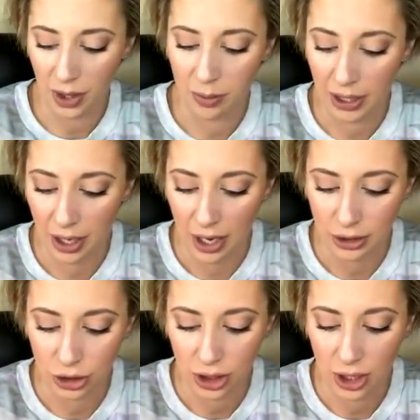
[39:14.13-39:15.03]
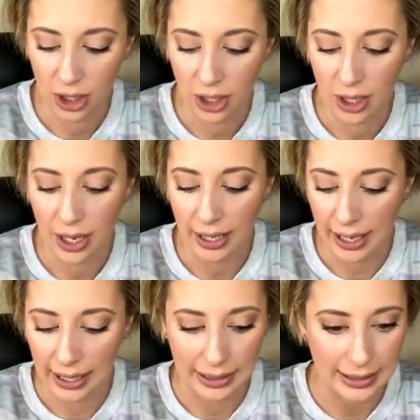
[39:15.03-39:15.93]
Oh my gosh, I
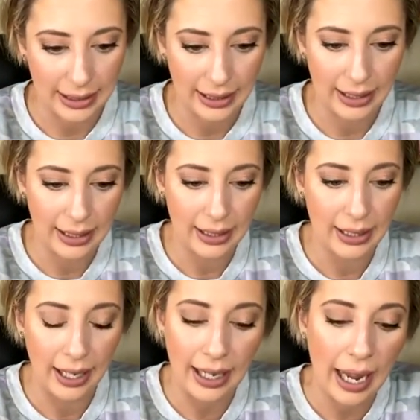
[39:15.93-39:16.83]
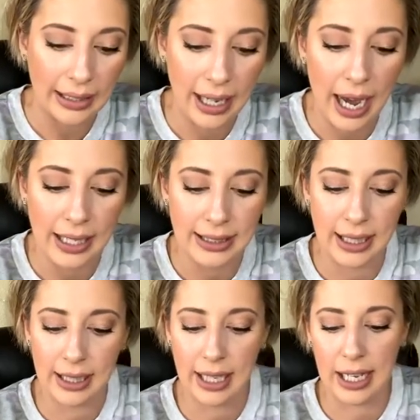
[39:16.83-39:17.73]
can't. I cannot
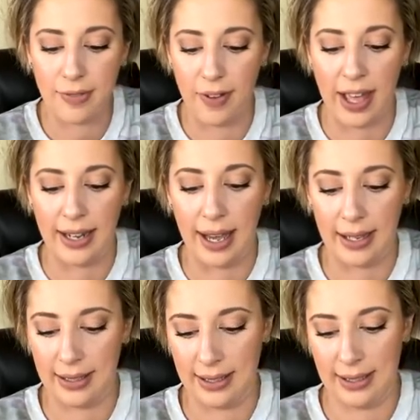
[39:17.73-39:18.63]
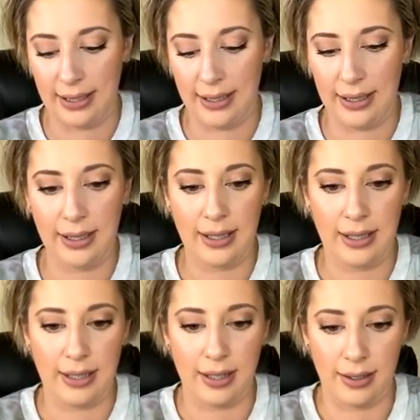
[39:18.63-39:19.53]
even.
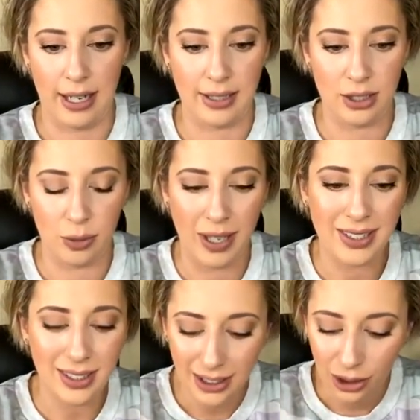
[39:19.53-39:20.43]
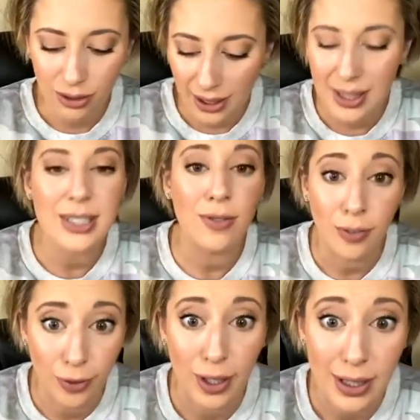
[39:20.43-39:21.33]
All right, so basically you can get this for
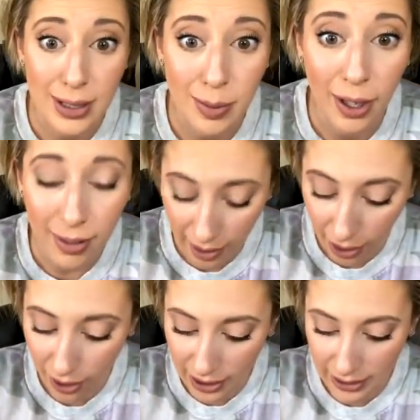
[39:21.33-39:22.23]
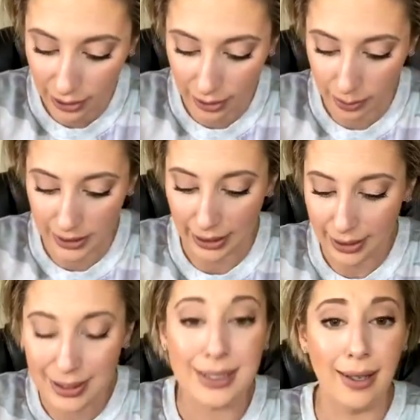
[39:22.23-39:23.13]
free this month. All these little
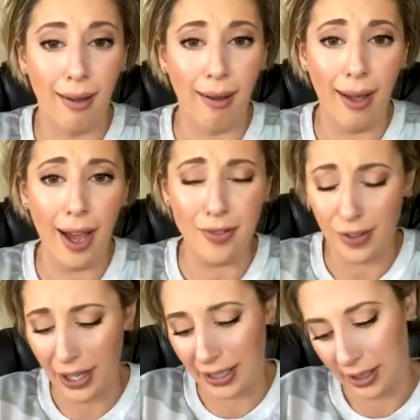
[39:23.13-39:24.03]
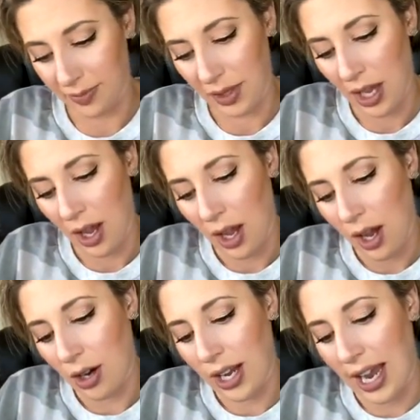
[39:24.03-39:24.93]
lipsticks. How fun.
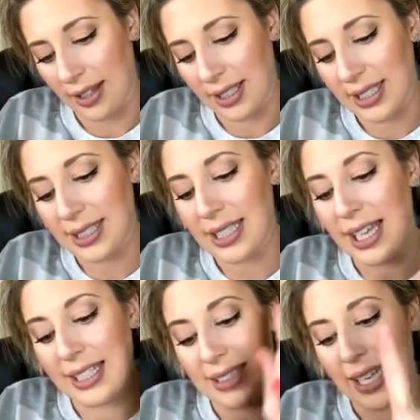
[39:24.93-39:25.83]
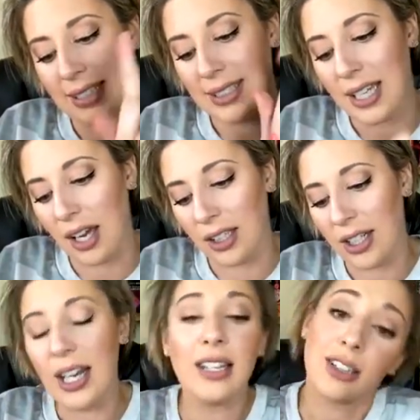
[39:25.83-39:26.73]
Okay, this is the intense
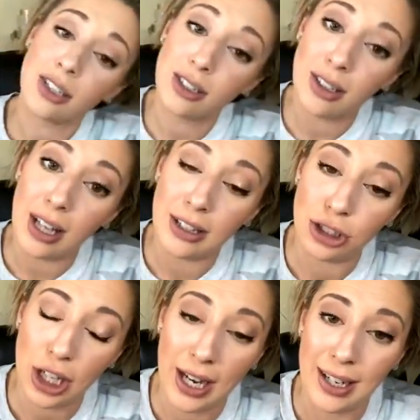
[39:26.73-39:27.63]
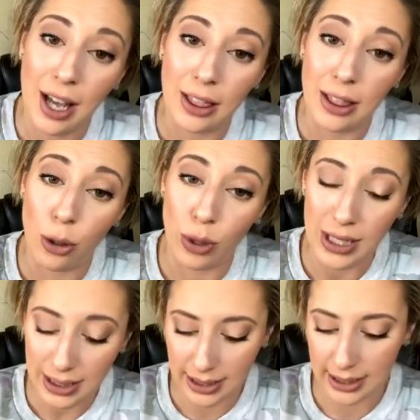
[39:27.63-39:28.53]
color in the, in the shade
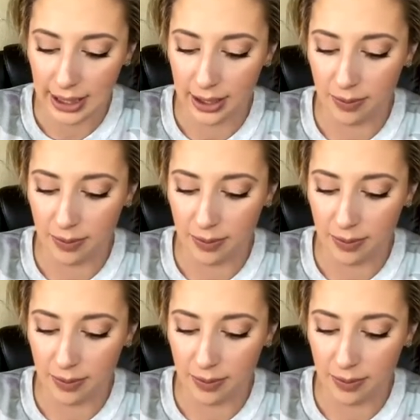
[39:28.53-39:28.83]
Lotus.